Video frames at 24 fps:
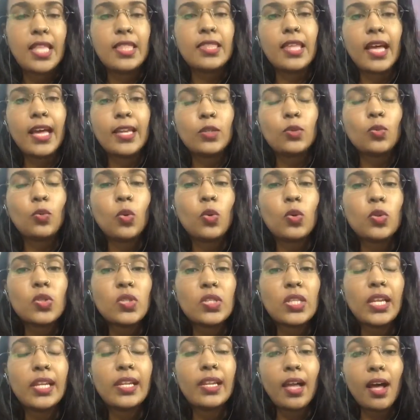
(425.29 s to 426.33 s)
That was
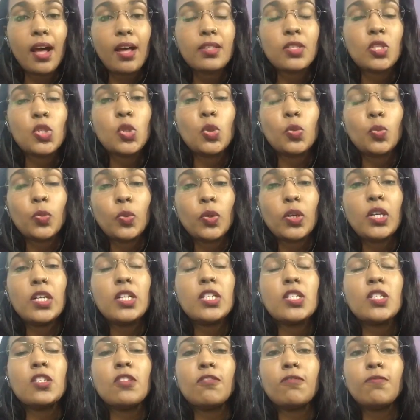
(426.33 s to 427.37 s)
the last
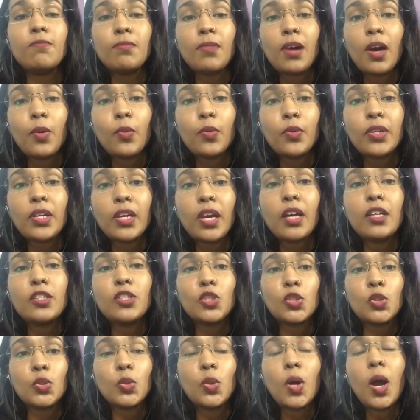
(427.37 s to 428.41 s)
words of Maurya
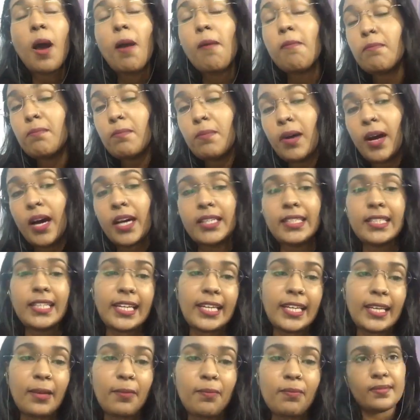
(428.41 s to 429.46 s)
to
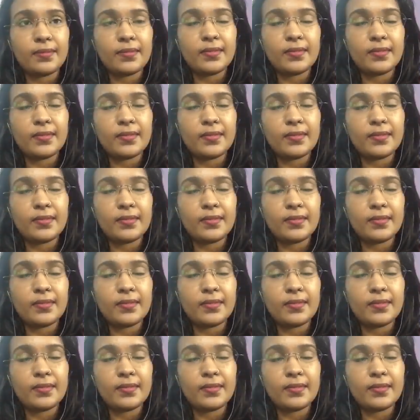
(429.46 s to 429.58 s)
Bartley.